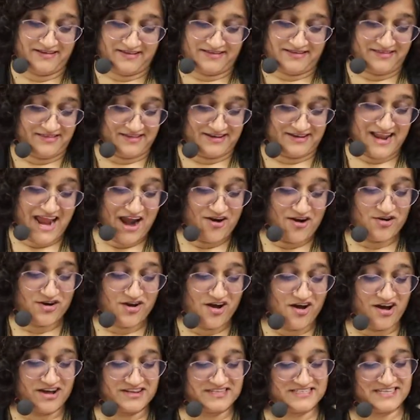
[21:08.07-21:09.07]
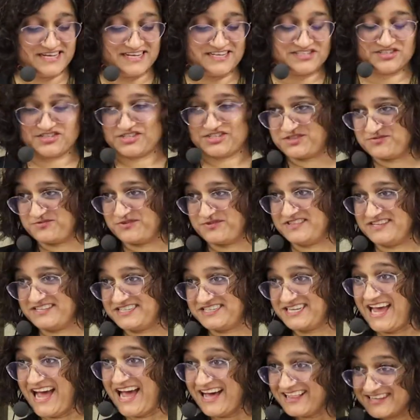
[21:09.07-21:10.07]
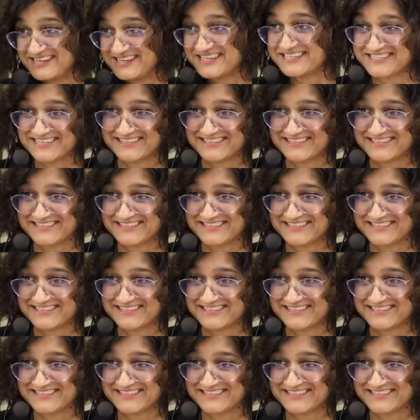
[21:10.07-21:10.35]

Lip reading: narrow content just with italics in